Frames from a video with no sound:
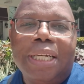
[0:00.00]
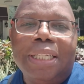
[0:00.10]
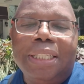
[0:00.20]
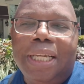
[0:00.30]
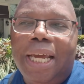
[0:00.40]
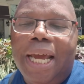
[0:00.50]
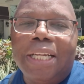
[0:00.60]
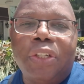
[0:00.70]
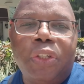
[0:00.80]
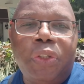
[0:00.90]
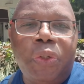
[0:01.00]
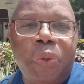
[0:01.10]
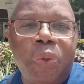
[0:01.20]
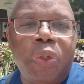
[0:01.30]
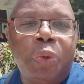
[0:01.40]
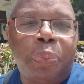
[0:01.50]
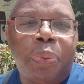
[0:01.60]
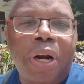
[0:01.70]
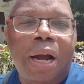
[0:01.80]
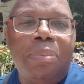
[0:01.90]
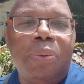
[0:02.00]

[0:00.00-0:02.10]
that has a huge problem